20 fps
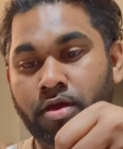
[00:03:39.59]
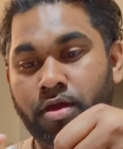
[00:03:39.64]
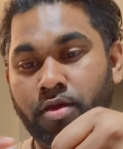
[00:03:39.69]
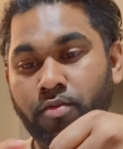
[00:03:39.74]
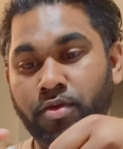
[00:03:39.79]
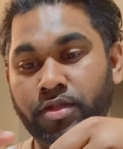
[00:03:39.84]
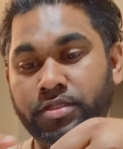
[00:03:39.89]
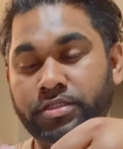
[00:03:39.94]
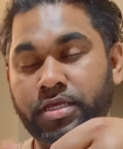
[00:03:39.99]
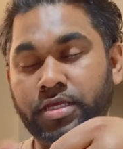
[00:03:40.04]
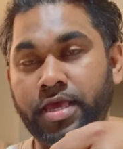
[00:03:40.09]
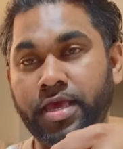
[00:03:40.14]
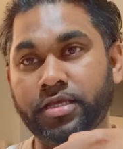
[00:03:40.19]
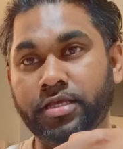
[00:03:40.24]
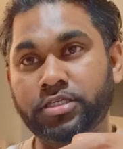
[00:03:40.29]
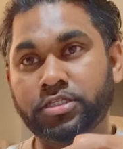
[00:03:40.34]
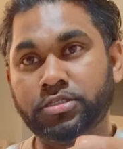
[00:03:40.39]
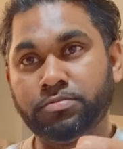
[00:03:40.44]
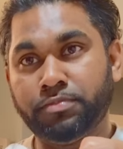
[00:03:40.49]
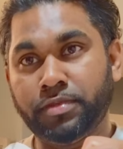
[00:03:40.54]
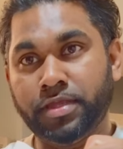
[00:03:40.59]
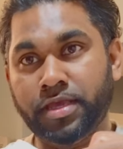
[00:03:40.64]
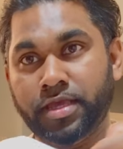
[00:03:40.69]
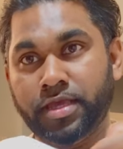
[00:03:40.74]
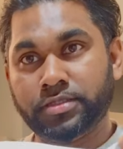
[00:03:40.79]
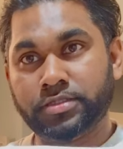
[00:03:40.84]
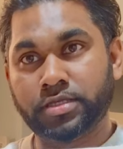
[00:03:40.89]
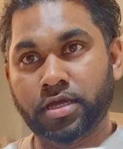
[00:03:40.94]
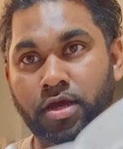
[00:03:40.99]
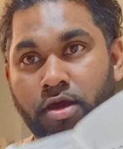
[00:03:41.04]
which
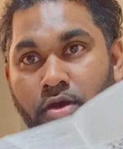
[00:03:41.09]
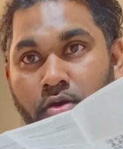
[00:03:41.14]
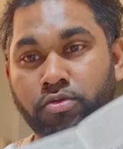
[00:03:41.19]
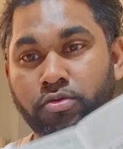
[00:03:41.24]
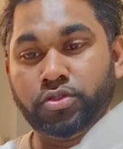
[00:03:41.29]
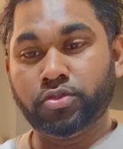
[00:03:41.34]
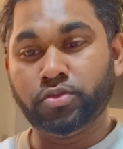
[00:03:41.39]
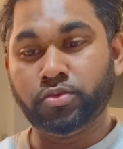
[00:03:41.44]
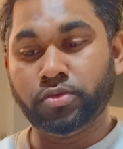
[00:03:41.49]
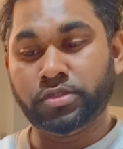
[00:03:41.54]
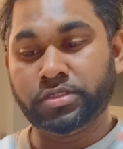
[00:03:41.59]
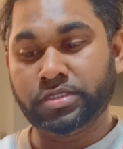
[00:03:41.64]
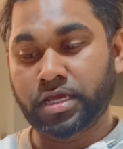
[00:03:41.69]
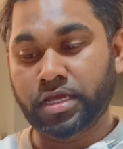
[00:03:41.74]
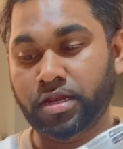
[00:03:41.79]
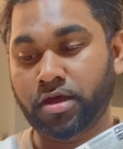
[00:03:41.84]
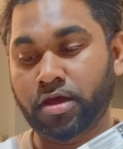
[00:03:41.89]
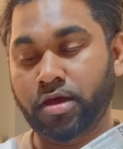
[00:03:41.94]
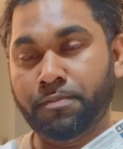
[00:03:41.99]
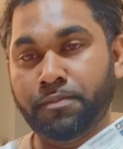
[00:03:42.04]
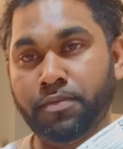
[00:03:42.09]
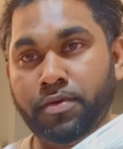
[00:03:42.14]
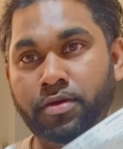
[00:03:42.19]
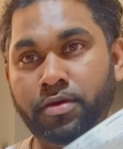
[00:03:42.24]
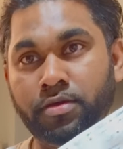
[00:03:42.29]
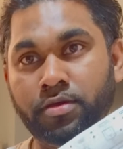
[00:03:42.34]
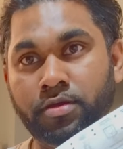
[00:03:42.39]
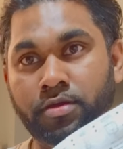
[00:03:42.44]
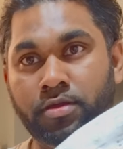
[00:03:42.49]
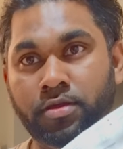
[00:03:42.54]
explains how to set up
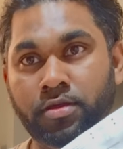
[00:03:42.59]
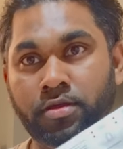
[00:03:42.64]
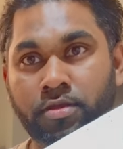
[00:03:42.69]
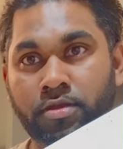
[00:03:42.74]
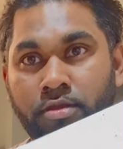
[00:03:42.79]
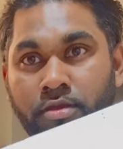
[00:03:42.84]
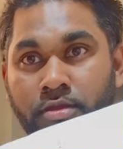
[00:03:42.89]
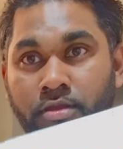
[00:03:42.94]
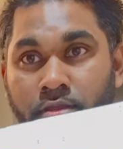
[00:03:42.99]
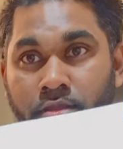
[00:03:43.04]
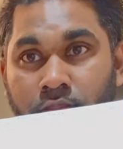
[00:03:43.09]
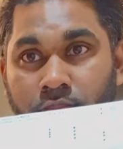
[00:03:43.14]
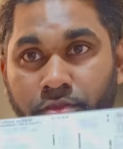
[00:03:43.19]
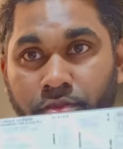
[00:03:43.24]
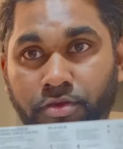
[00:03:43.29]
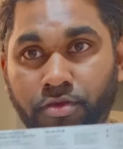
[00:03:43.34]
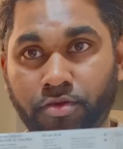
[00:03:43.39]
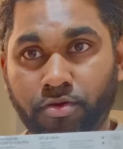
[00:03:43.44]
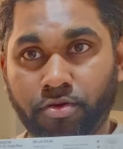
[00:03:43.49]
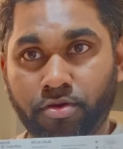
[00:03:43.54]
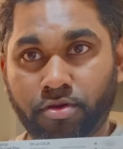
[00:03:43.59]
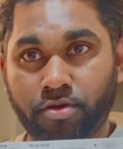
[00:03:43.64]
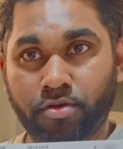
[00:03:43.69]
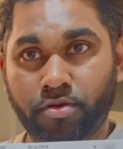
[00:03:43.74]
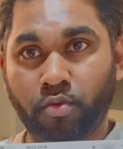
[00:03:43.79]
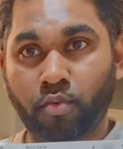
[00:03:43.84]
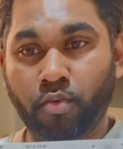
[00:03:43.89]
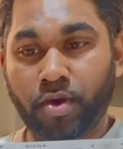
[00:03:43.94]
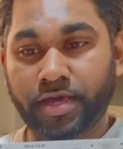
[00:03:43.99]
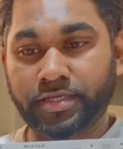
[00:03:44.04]
your
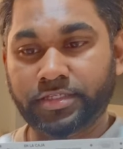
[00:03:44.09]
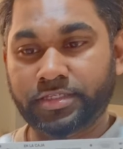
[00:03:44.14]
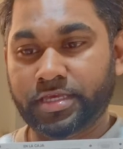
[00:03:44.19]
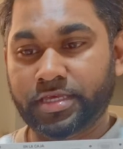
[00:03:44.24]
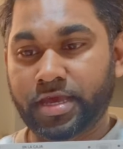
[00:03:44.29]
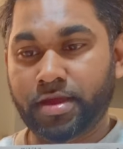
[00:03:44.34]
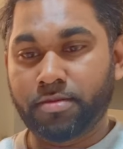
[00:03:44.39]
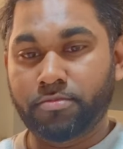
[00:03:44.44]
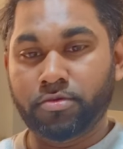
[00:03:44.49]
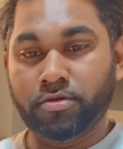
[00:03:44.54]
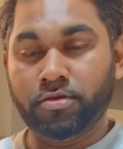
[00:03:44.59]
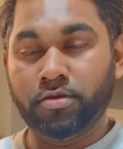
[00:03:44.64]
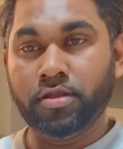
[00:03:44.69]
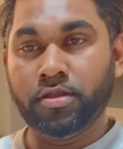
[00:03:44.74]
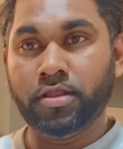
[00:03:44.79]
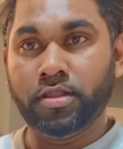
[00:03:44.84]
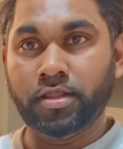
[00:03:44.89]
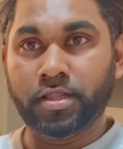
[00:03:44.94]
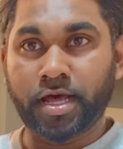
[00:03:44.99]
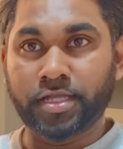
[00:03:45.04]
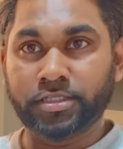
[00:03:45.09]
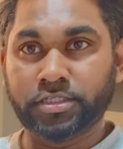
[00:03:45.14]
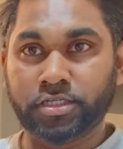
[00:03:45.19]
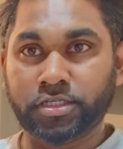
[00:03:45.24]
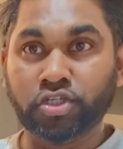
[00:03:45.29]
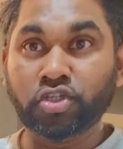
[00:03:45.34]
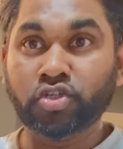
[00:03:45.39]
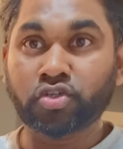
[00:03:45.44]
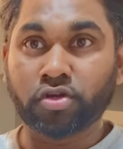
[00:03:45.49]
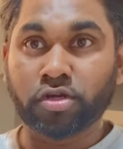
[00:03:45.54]
Wyze camera. Lots of
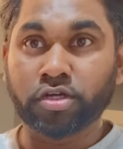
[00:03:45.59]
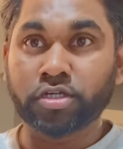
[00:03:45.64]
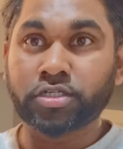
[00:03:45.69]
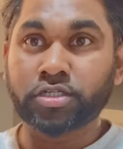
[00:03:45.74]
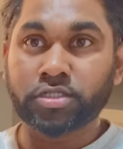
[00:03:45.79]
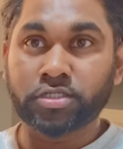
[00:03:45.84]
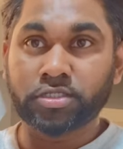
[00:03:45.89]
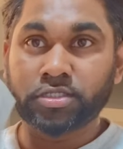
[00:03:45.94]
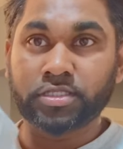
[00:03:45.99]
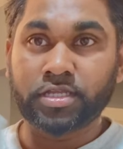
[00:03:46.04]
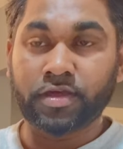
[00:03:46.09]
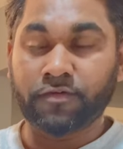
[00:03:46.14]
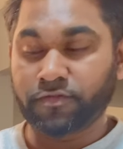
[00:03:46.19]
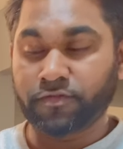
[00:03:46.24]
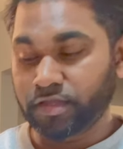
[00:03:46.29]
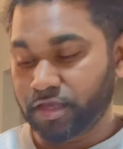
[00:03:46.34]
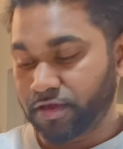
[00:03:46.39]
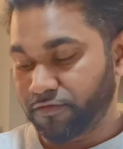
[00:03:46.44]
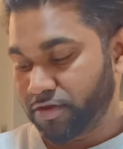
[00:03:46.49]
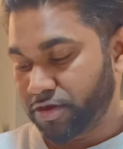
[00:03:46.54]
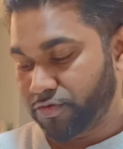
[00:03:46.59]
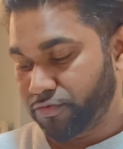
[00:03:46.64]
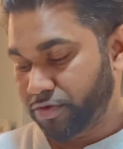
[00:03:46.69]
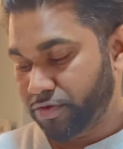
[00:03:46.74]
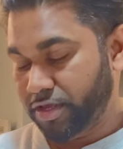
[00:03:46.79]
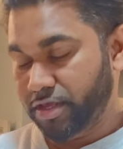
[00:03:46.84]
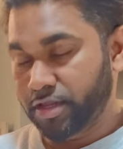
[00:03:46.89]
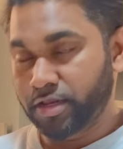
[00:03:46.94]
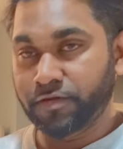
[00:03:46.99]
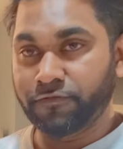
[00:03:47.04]
instructions. Definitely give it a
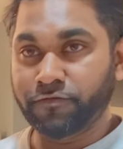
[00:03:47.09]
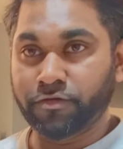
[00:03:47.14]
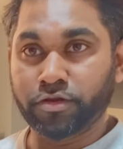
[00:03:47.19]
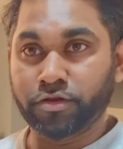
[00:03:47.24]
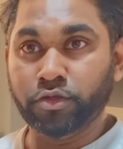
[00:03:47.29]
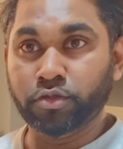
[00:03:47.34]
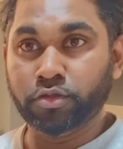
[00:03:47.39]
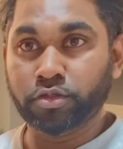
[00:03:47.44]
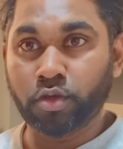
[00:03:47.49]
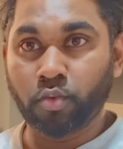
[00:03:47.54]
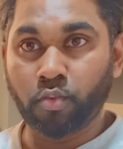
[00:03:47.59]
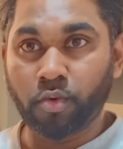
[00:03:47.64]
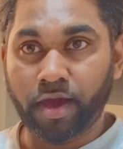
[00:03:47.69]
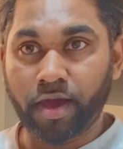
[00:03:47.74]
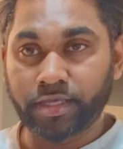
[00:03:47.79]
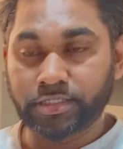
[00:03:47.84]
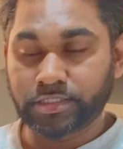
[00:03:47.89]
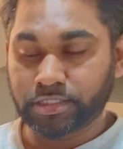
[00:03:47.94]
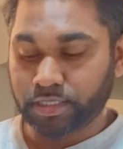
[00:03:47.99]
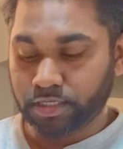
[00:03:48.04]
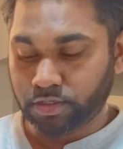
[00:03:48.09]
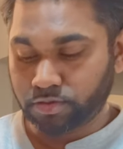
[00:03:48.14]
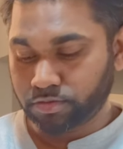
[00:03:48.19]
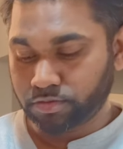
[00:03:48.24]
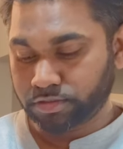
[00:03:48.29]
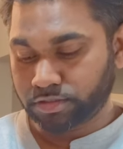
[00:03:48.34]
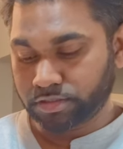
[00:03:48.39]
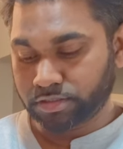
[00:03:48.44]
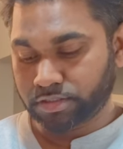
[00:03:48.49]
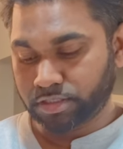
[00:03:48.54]
read if you're new to the Wyze
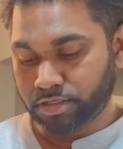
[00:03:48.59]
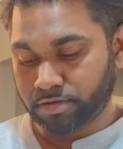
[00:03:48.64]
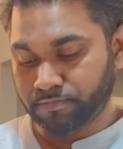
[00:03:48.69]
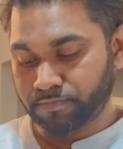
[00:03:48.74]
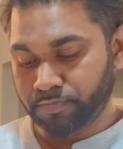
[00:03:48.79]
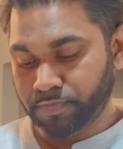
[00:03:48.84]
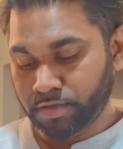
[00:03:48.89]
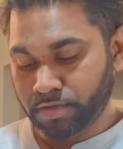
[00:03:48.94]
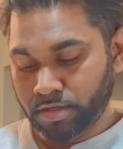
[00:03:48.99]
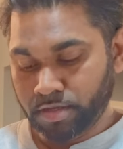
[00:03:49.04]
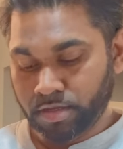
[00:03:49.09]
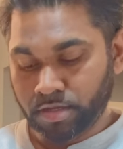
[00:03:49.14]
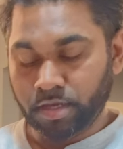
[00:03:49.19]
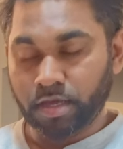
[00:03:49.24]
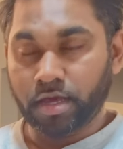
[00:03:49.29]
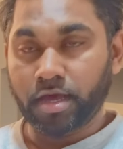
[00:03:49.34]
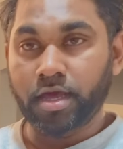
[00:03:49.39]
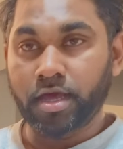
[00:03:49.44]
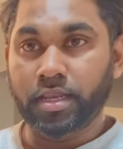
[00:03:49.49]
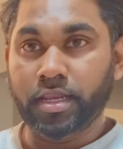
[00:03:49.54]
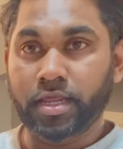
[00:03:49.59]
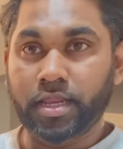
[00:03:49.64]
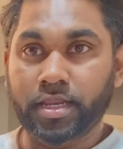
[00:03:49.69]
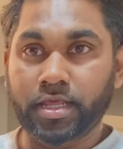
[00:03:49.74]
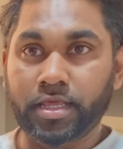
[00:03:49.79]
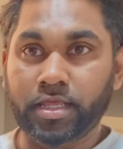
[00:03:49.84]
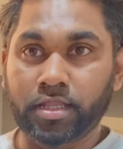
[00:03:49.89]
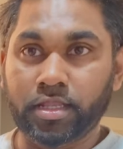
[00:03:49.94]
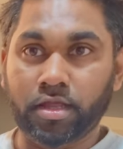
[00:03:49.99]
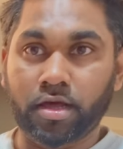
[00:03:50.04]
ecosystem. And then
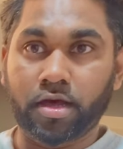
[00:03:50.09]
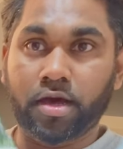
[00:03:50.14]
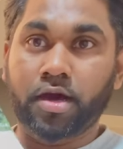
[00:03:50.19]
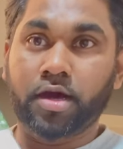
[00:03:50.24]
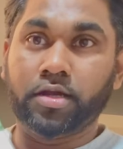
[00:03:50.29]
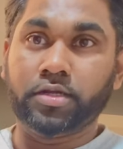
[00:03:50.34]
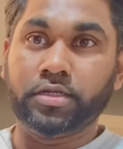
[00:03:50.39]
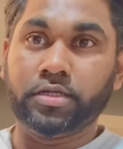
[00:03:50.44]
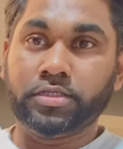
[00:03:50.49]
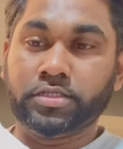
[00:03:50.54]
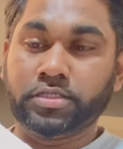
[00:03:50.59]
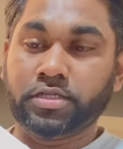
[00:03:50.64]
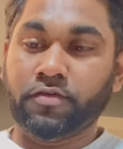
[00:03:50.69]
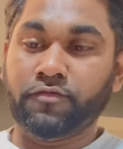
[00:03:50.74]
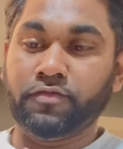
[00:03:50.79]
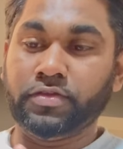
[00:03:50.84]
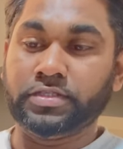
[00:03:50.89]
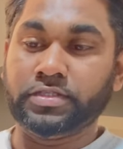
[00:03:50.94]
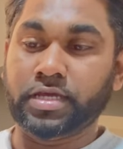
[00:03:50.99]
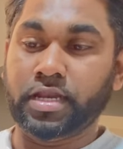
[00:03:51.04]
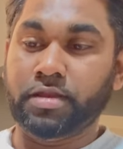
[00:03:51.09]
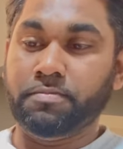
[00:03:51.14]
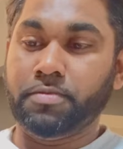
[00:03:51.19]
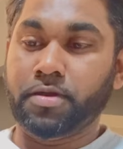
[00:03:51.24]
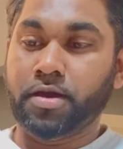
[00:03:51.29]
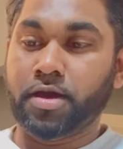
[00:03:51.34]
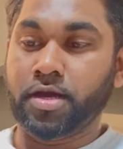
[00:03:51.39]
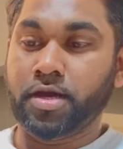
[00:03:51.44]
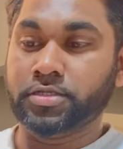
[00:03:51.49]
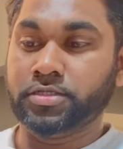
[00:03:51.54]
in other stuff inside the
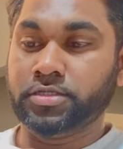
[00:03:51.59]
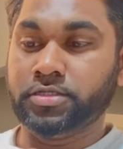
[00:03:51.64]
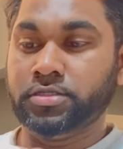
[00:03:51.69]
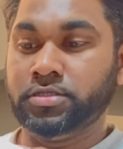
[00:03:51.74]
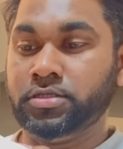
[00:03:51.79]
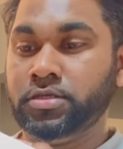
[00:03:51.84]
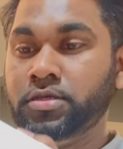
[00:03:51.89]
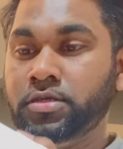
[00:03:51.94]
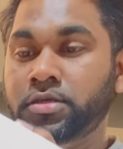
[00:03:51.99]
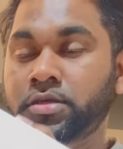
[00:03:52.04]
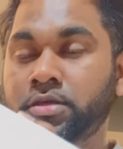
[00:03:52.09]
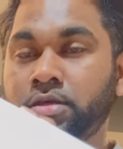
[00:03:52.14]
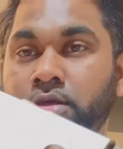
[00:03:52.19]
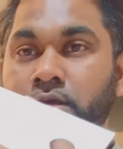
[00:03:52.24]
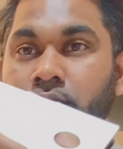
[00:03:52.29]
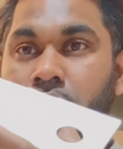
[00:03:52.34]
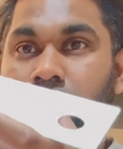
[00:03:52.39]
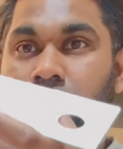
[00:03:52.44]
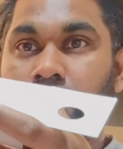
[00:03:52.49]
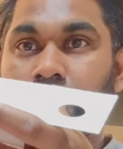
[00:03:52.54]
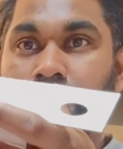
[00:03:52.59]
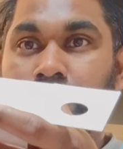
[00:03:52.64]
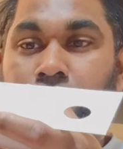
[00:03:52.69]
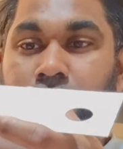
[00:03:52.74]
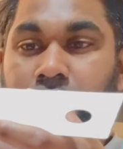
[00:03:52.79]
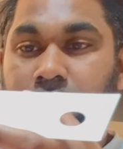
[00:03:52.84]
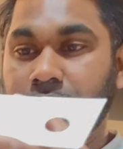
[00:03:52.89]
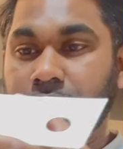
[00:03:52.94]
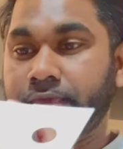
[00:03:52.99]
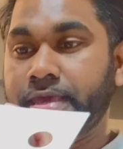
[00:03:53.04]
box, you
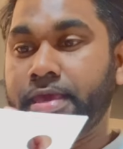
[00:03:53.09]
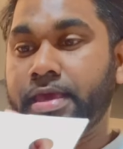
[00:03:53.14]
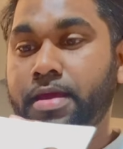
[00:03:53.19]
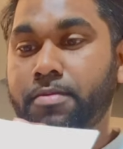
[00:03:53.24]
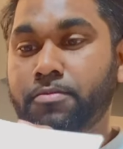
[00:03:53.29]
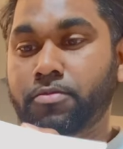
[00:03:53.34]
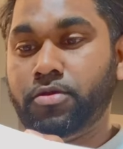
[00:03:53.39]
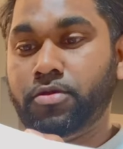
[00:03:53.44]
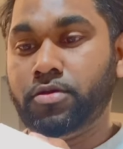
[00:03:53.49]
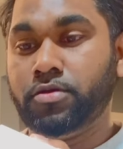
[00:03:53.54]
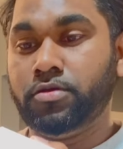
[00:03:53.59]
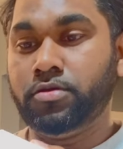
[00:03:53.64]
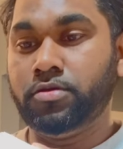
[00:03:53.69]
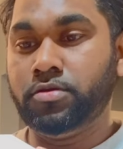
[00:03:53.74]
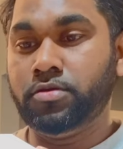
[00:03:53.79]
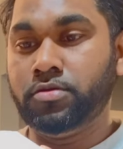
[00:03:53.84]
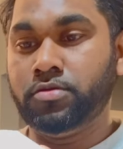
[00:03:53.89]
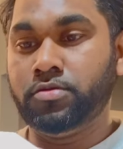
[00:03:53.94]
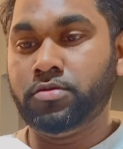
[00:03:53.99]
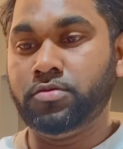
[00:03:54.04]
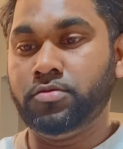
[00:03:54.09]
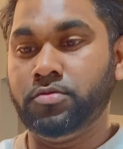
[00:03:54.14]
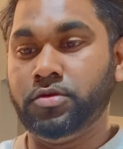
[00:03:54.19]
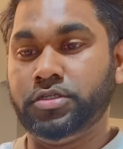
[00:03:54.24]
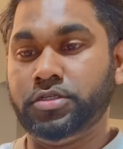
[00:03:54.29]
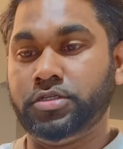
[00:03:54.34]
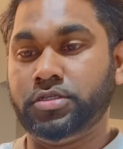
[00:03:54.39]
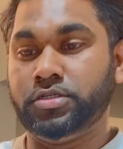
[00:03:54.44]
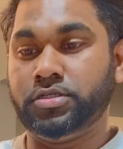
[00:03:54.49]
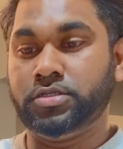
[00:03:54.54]
get the camera,
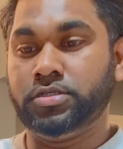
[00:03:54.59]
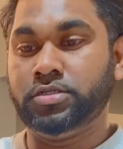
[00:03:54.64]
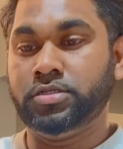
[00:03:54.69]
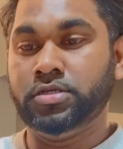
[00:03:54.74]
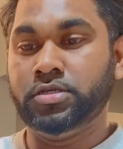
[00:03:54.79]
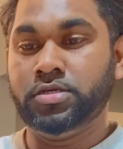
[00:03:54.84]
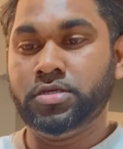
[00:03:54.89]
which is